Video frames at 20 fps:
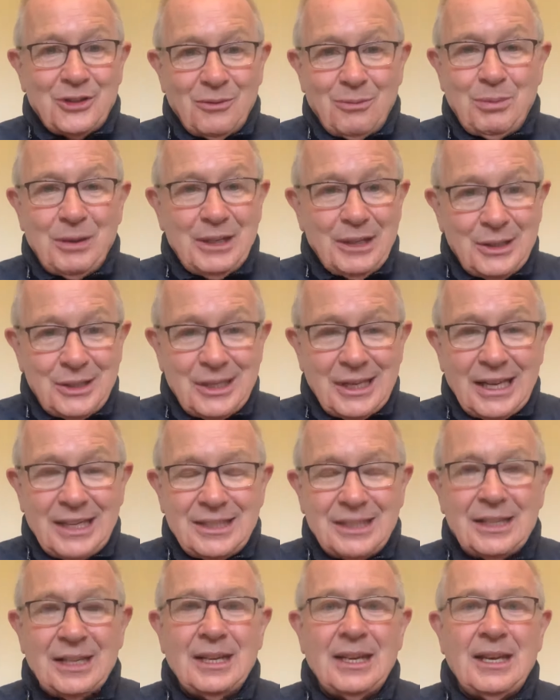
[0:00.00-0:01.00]
have been set,
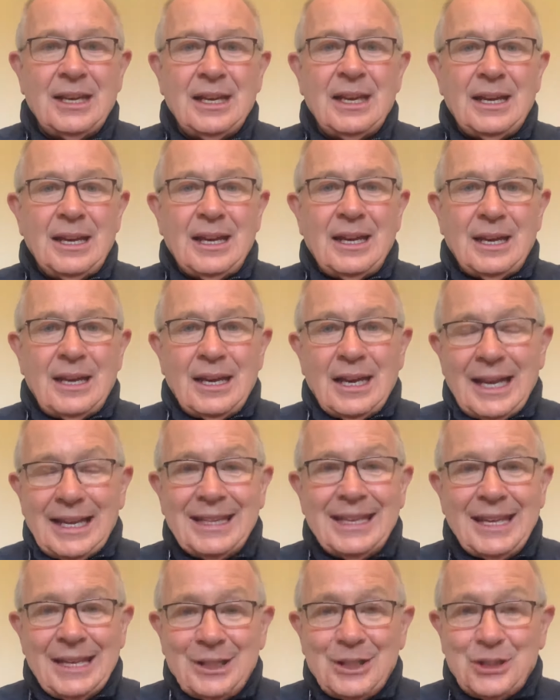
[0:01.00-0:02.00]
and
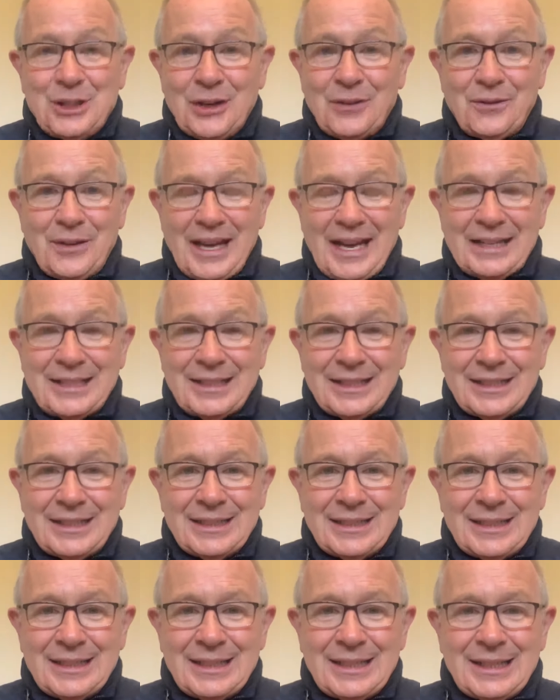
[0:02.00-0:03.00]
they deserve that.
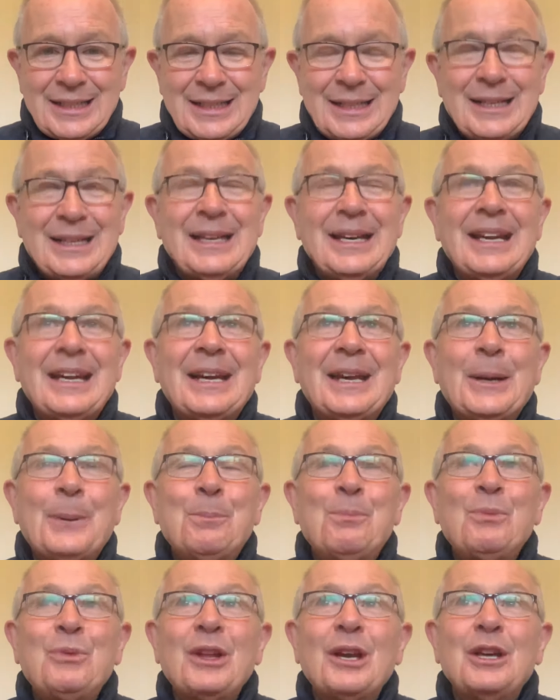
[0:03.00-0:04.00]

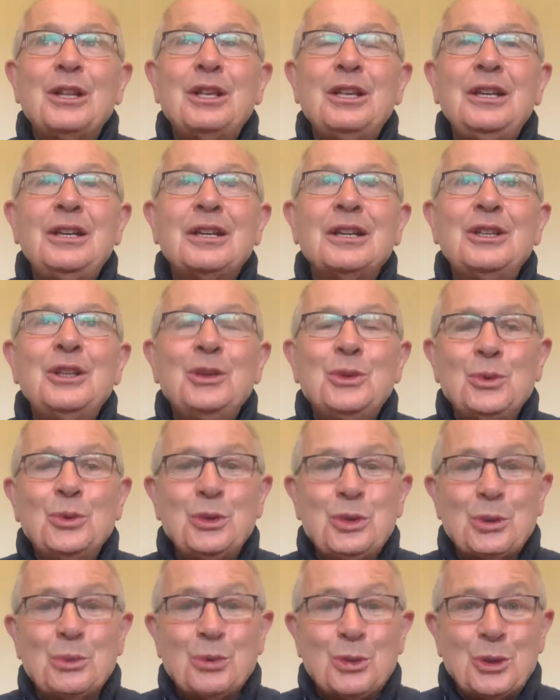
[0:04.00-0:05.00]
I think I
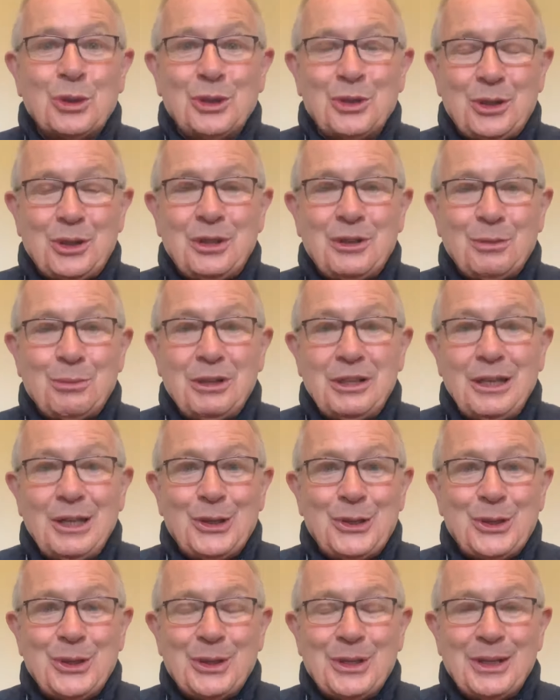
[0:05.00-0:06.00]
use the word
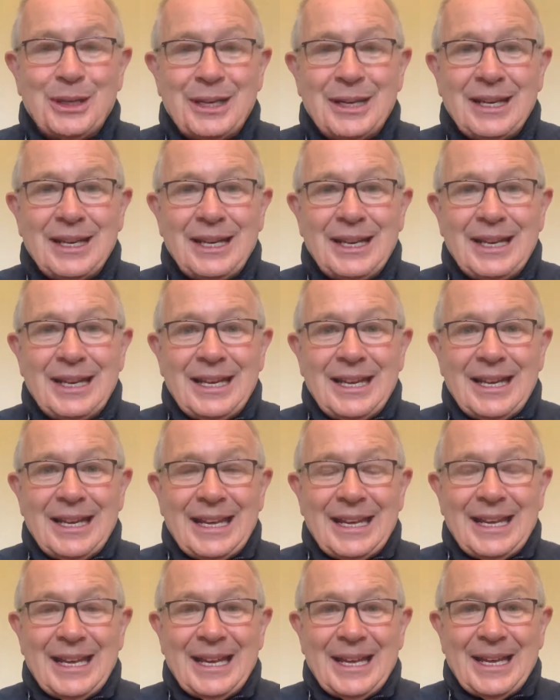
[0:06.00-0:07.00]
discrimination
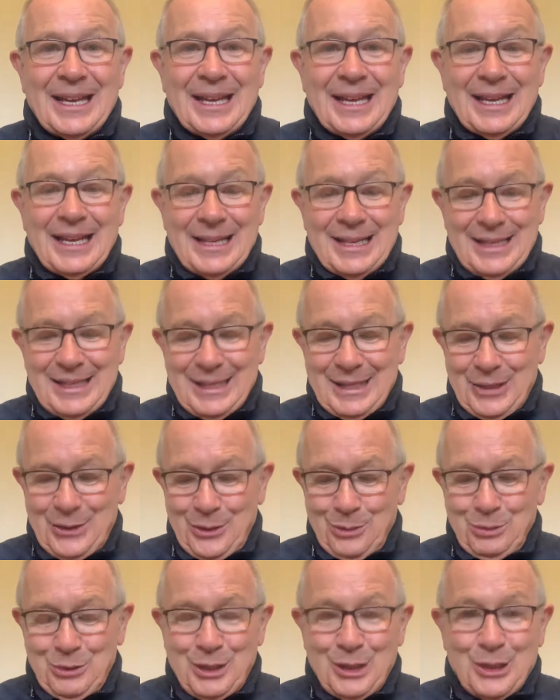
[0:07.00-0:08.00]
at
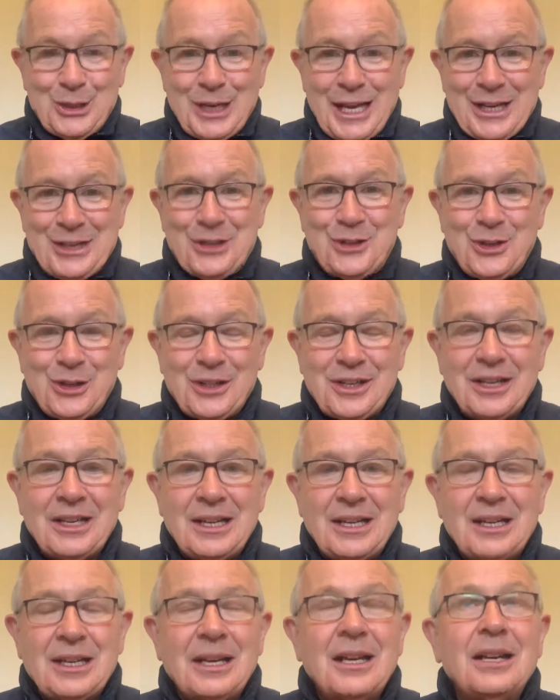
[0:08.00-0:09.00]
some stage last year.
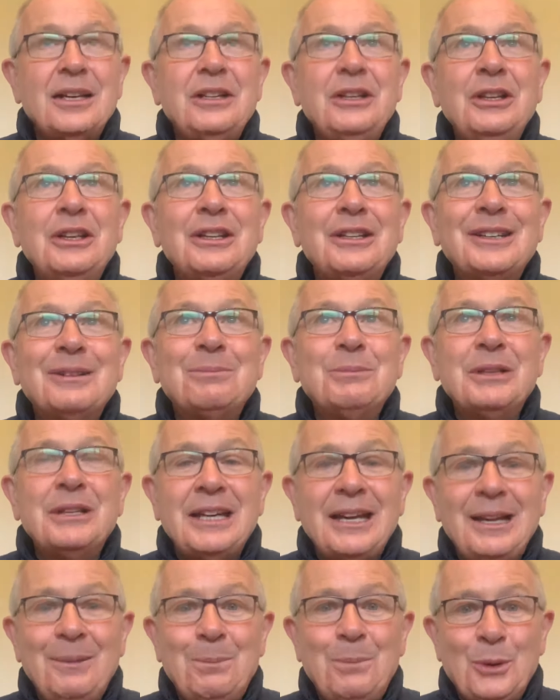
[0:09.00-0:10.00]
I nearly got my
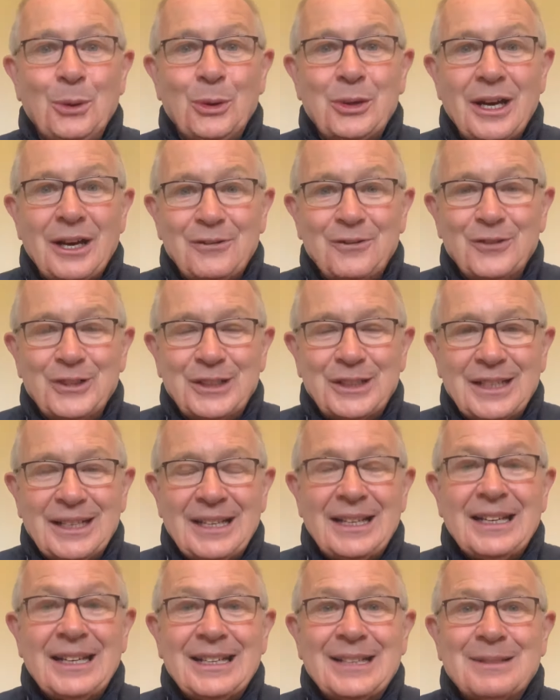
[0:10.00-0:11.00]
head blown off it.
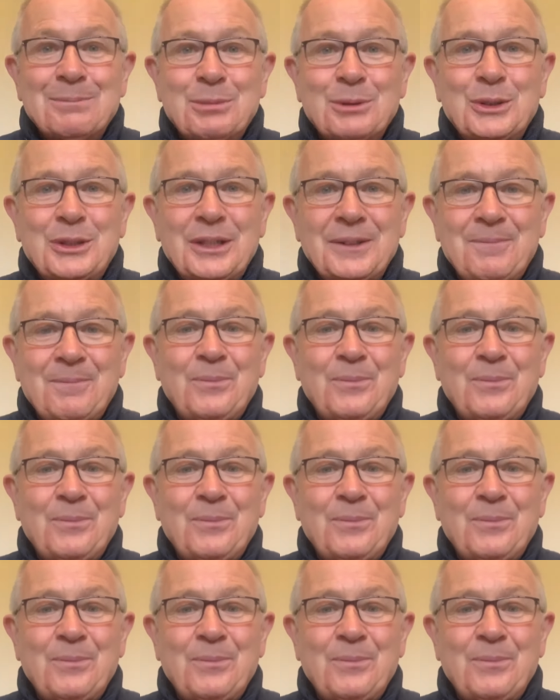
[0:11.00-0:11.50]
But